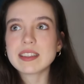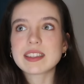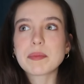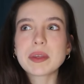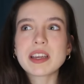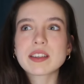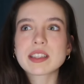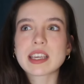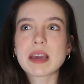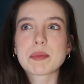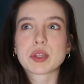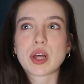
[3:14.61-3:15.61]
Something else that
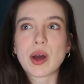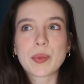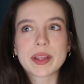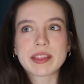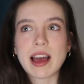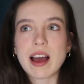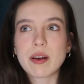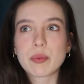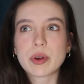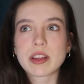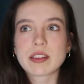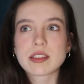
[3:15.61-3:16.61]
came along with that
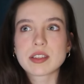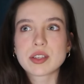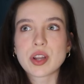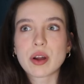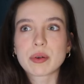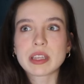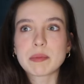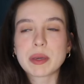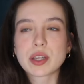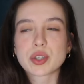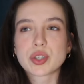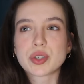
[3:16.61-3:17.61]
was not really
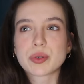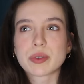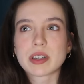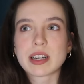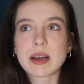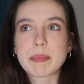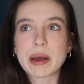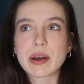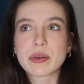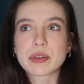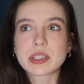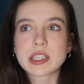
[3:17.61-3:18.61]
being sure
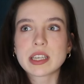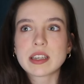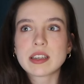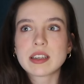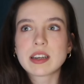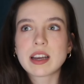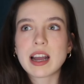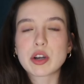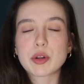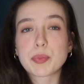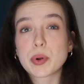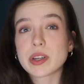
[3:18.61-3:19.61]
about how
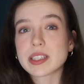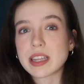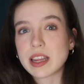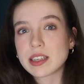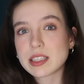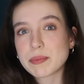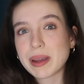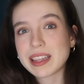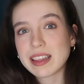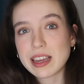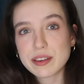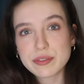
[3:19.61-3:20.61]
to present my
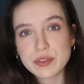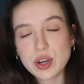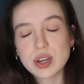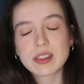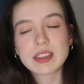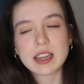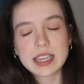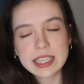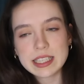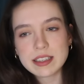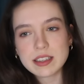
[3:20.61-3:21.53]
life online.